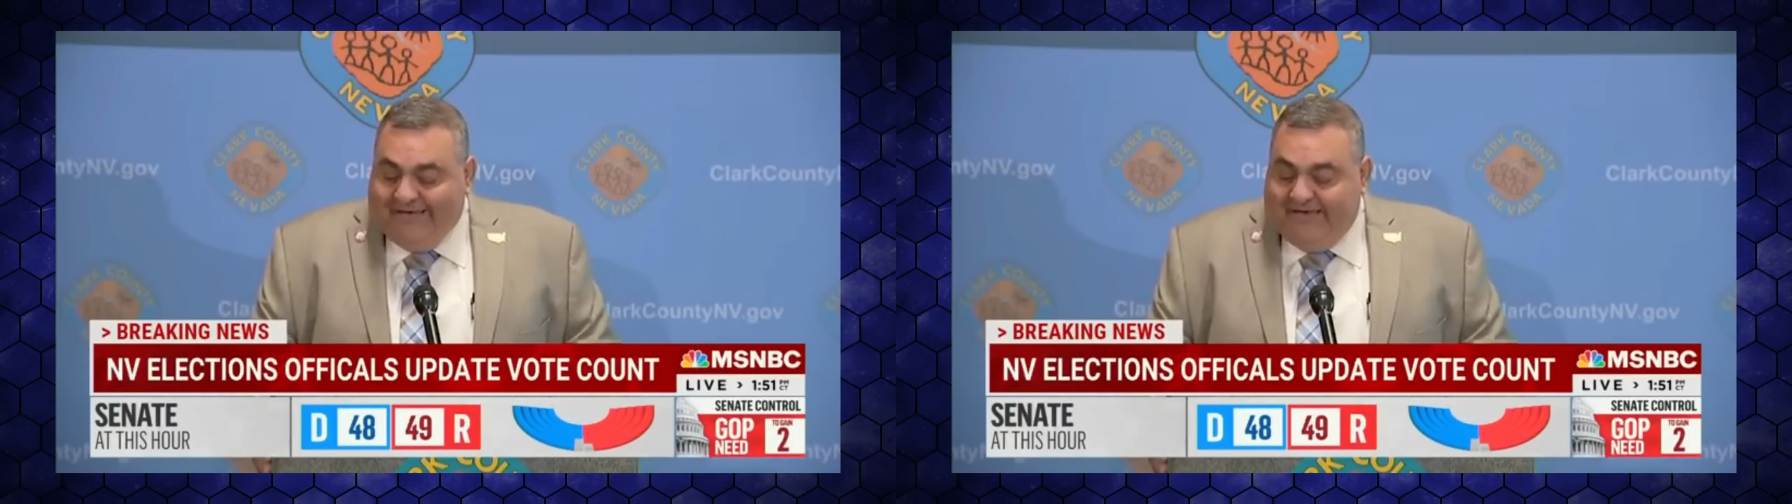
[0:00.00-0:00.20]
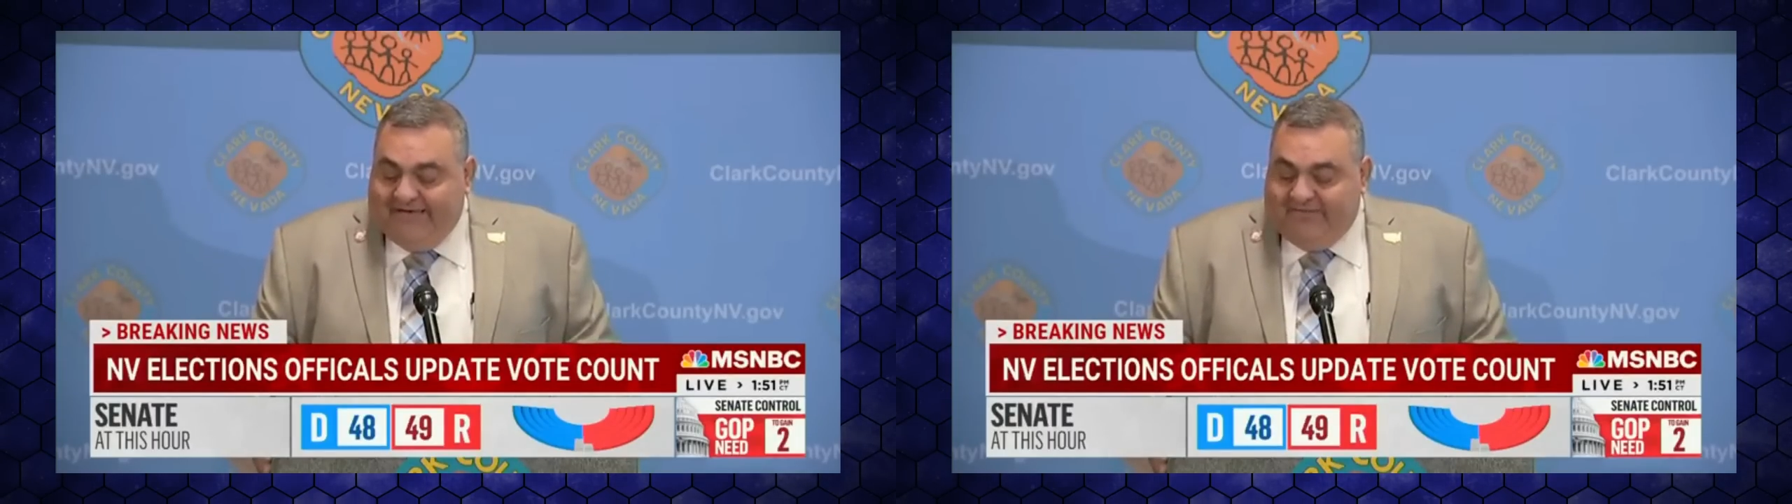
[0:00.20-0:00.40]

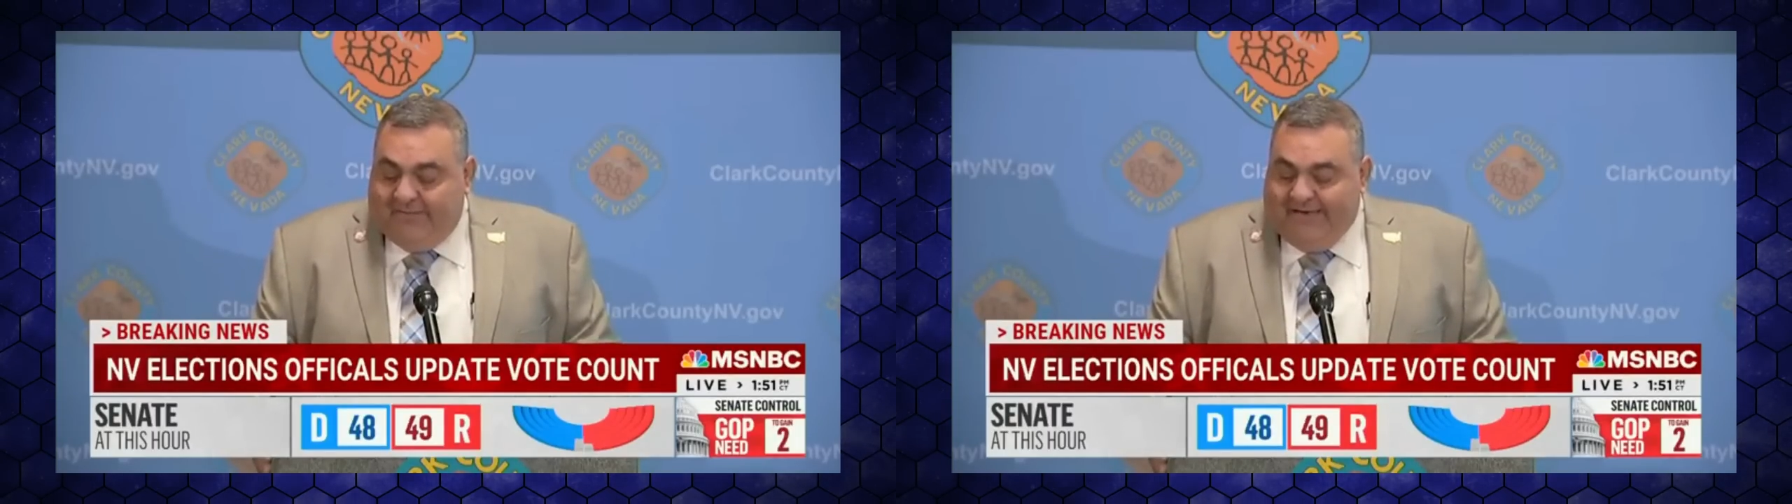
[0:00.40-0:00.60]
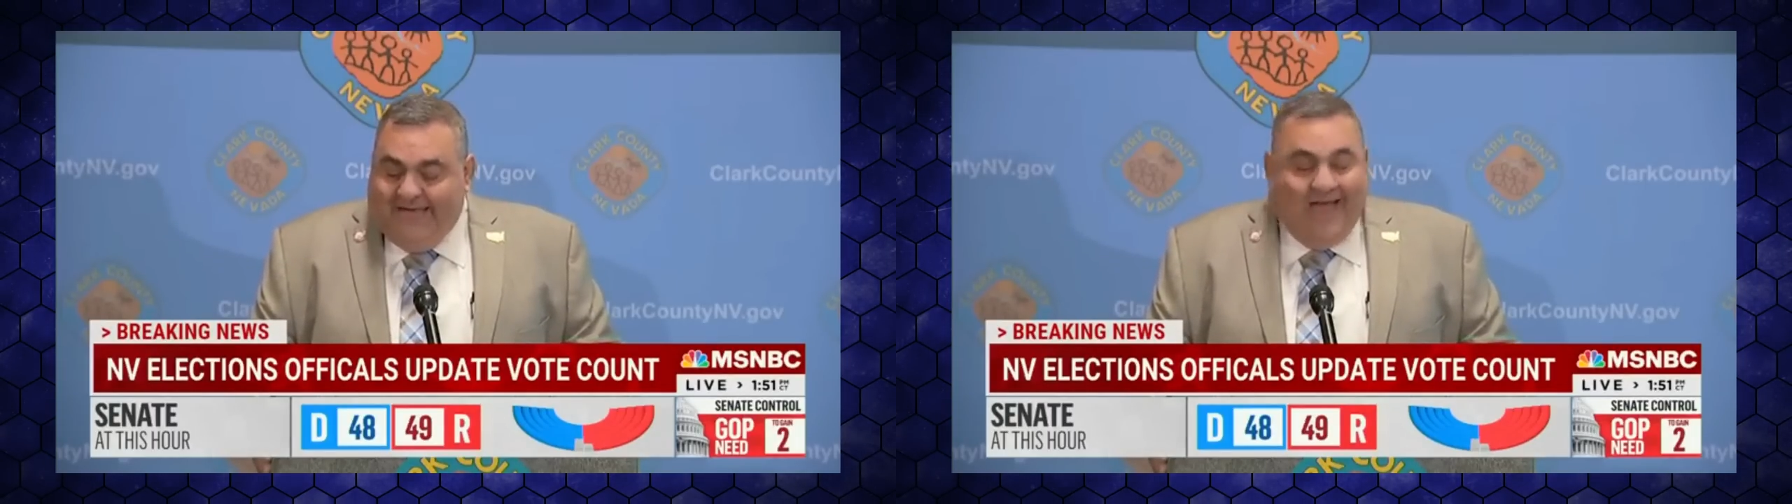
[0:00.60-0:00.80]
that need
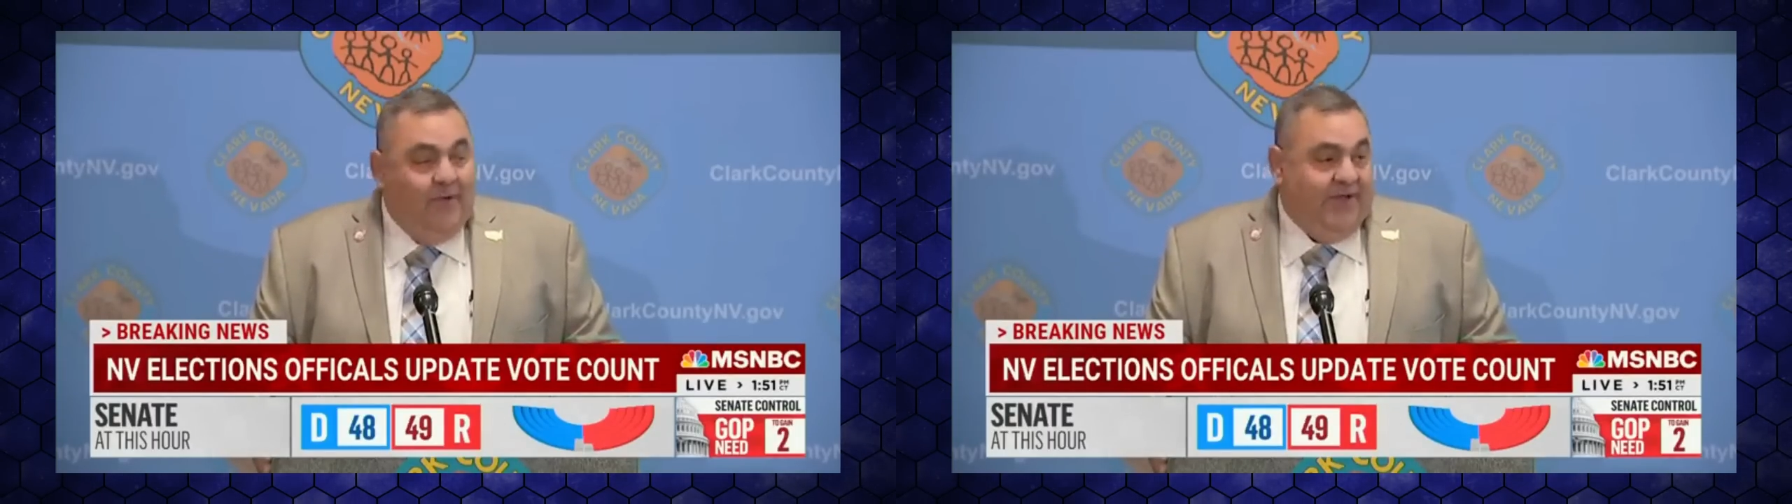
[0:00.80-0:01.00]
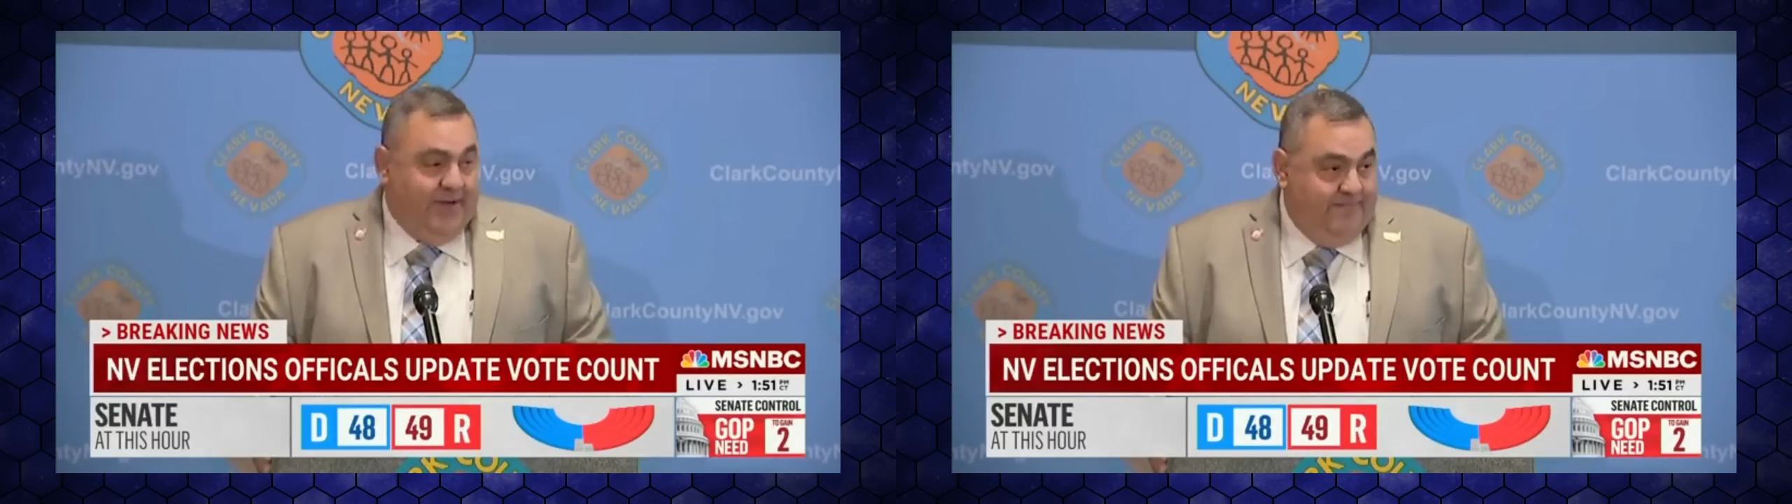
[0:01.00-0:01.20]
to be
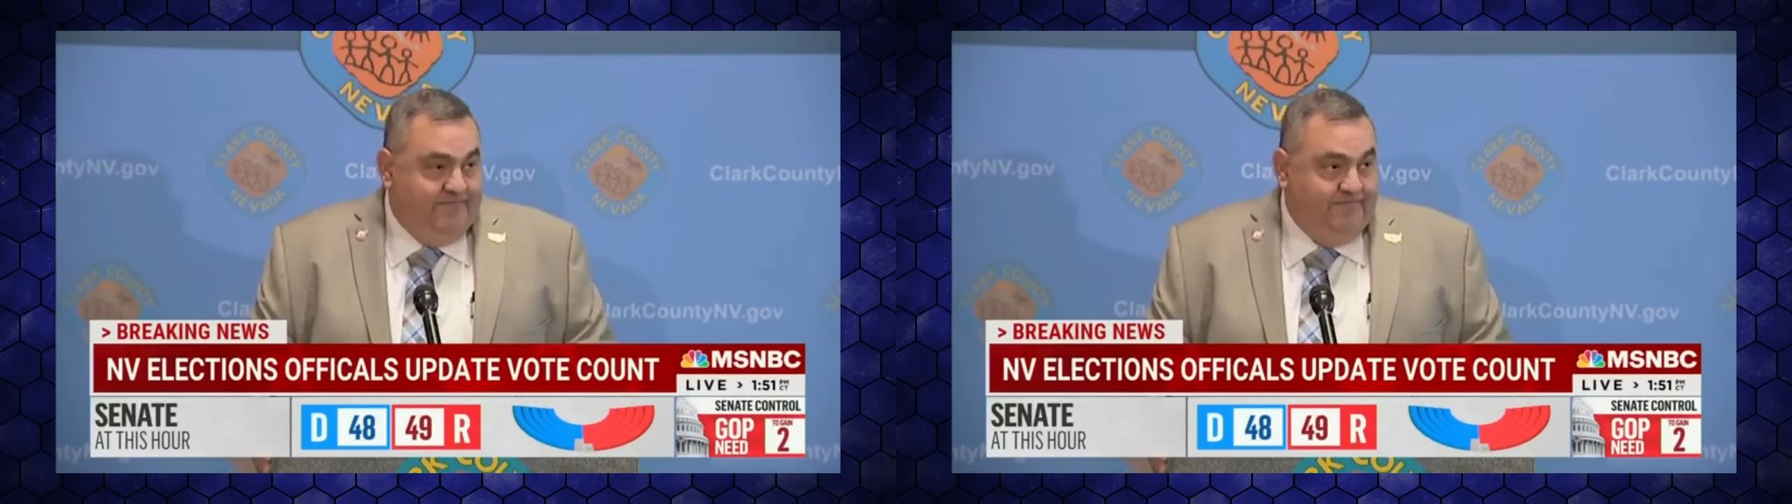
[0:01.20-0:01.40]
counted.